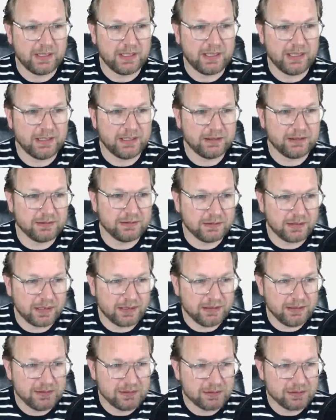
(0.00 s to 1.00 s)
And
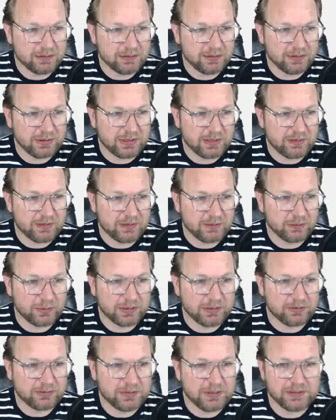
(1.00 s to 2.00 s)
I need to get
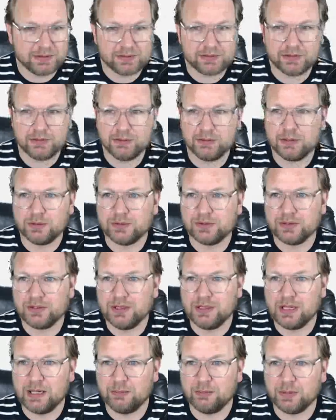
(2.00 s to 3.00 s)
rid of this. You don't
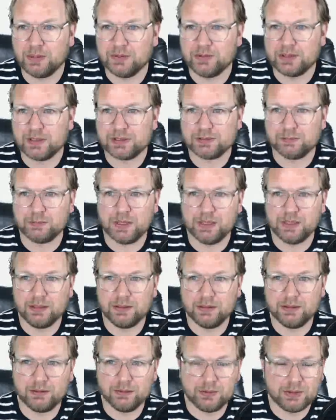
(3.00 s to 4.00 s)
see that, but that's my
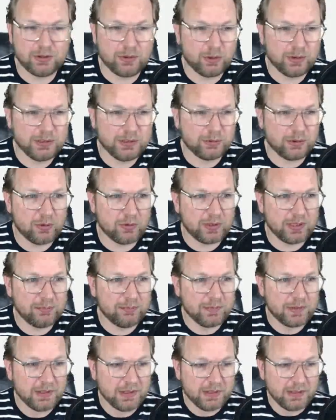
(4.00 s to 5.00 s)
recording
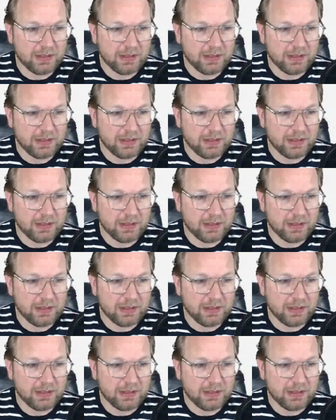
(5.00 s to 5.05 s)
program.